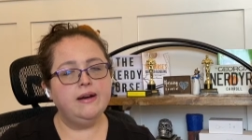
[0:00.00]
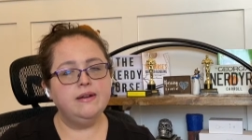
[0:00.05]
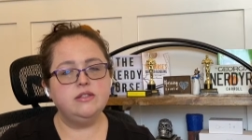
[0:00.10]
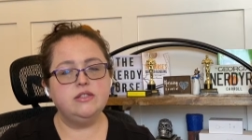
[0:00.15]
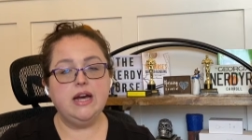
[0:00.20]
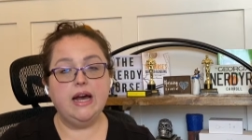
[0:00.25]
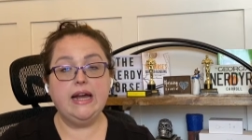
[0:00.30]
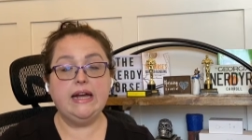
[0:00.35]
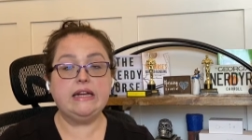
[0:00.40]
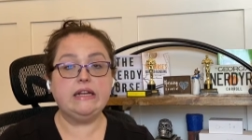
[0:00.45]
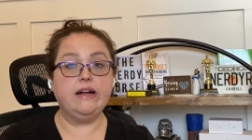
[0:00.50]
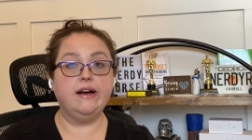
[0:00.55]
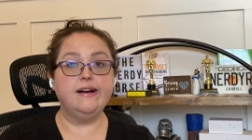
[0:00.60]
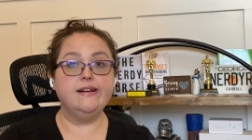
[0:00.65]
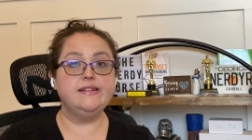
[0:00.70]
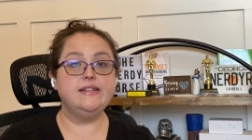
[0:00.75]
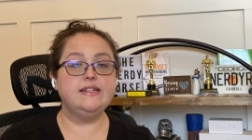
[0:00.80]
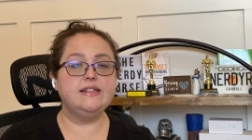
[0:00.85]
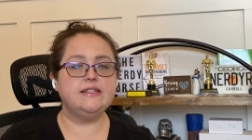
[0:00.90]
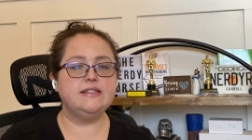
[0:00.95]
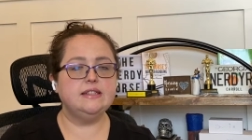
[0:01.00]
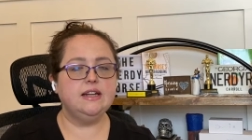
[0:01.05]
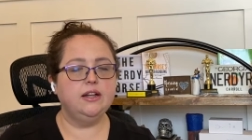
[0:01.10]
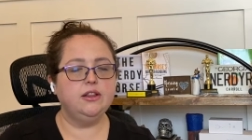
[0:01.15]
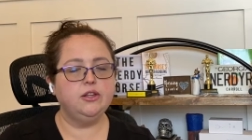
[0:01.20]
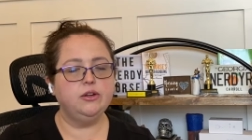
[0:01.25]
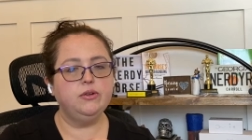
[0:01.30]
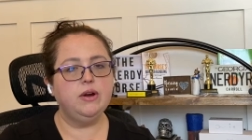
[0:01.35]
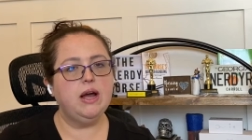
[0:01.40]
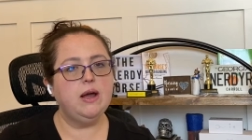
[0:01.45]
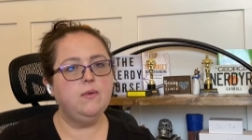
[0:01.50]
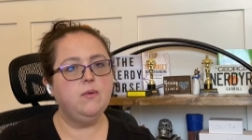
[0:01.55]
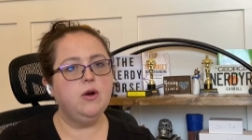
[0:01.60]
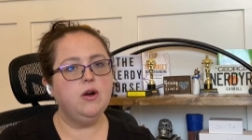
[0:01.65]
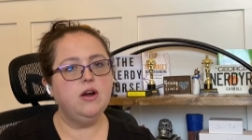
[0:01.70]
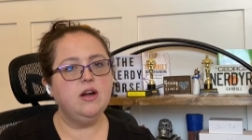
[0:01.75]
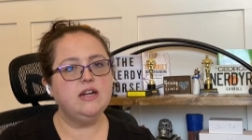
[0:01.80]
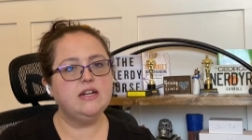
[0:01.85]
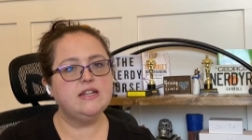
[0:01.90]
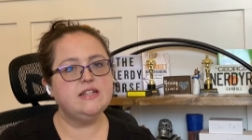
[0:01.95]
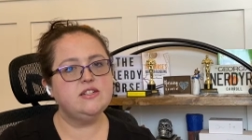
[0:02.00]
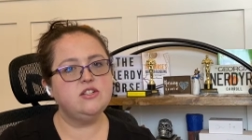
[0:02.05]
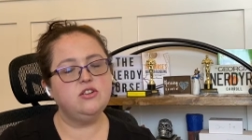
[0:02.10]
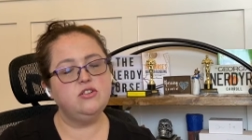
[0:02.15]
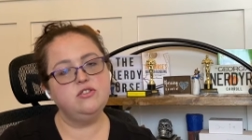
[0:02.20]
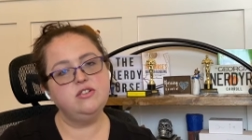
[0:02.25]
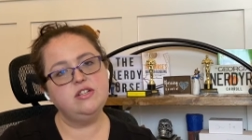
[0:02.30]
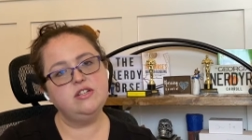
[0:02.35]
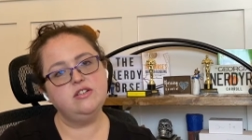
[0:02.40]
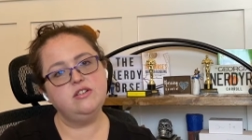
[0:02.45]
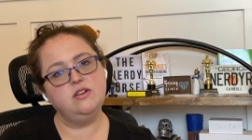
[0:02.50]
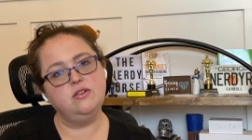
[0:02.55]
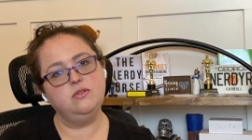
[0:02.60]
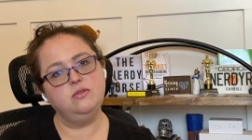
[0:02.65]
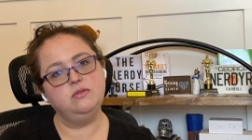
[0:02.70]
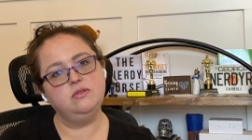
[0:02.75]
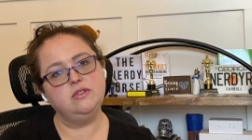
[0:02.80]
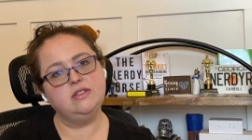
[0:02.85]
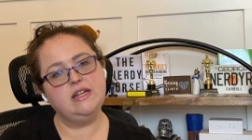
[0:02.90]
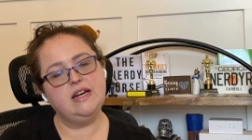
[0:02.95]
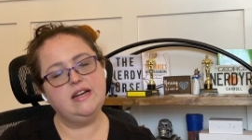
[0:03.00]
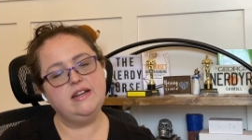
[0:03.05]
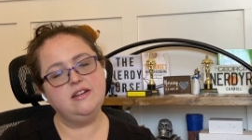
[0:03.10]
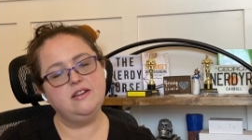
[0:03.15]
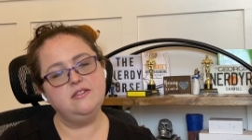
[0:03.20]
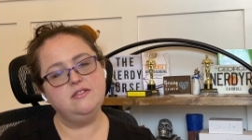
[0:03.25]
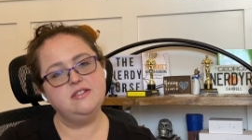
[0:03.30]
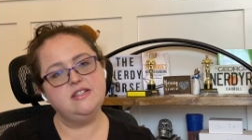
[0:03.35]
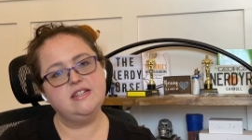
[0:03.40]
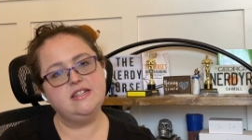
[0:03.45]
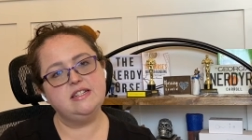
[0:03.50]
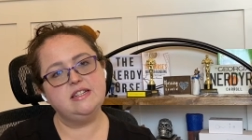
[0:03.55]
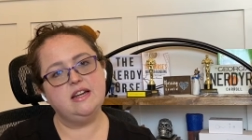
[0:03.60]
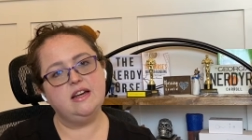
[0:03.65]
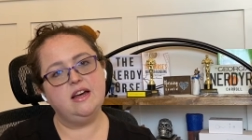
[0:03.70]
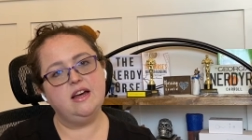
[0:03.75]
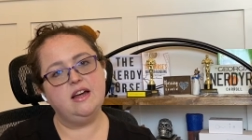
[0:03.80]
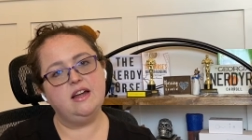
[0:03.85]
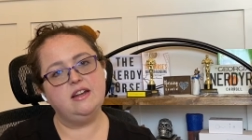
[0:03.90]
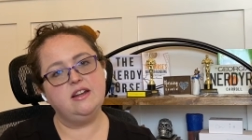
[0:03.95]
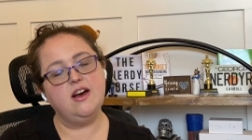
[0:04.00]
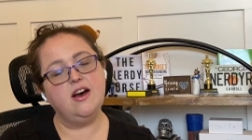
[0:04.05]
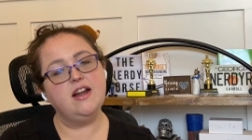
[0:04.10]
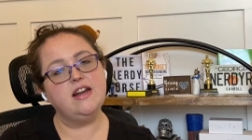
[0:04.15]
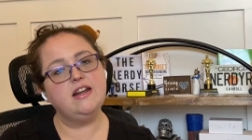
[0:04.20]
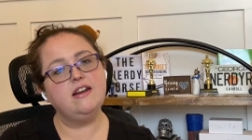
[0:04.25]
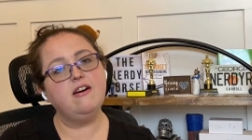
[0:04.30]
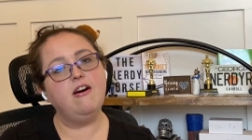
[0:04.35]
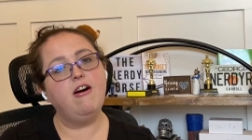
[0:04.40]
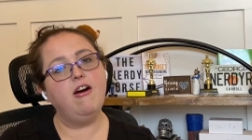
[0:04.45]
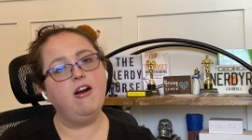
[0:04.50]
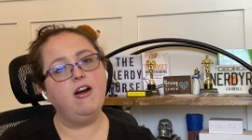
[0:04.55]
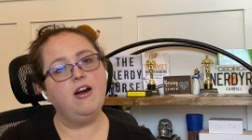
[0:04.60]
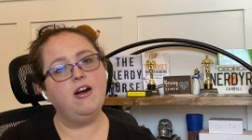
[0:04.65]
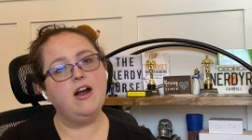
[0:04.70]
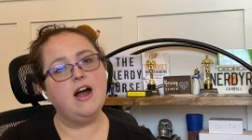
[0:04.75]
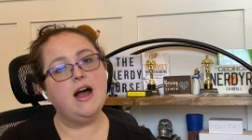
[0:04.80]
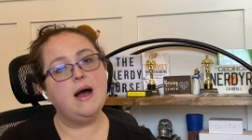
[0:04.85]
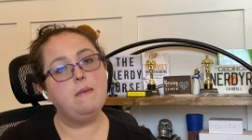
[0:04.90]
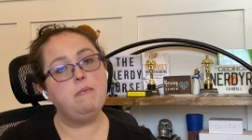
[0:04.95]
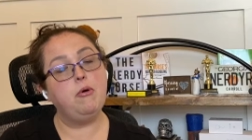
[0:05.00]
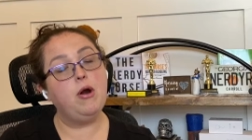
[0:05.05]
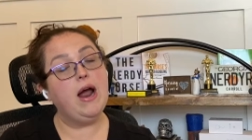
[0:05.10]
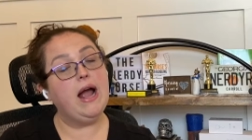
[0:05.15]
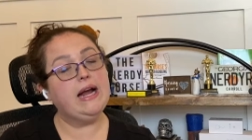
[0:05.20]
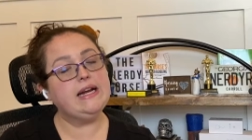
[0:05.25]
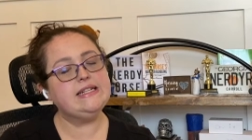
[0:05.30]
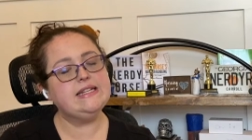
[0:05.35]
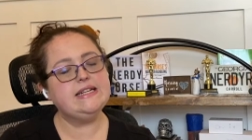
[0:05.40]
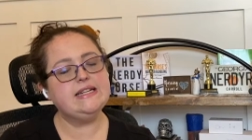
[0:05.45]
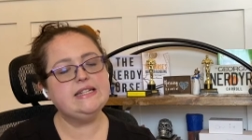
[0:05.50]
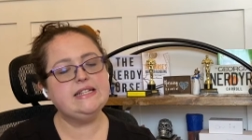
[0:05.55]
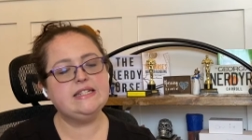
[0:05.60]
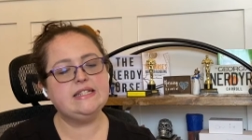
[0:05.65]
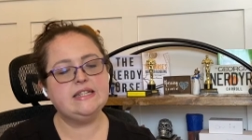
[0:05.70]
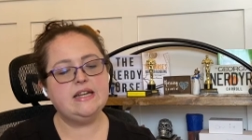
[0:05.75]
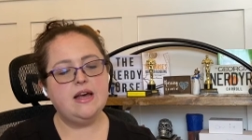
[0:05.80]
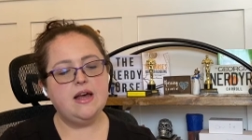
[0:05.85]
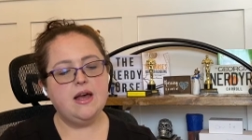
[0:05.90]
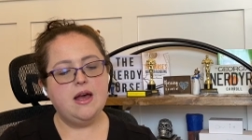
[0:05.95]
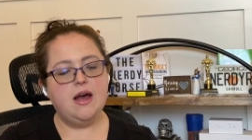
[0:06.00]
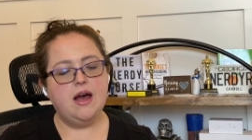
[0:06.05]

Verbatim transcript: diagnostics not the right word because nurses don't diagnose. It's a, uh, not in our uh, practice.